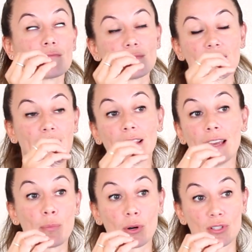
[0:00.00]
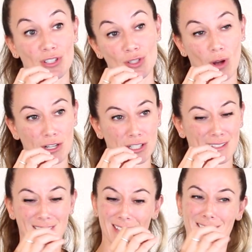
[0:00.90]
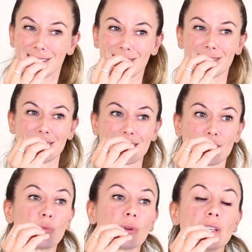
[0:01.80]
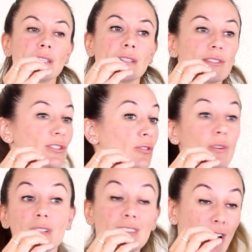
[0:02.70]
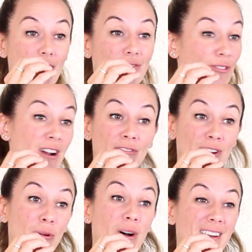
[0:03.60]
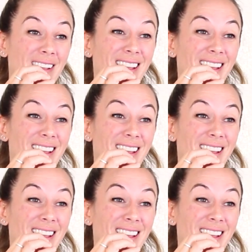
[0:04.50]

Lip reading: say a lay person is watching this, says this is super easy to do. It's not for everyone.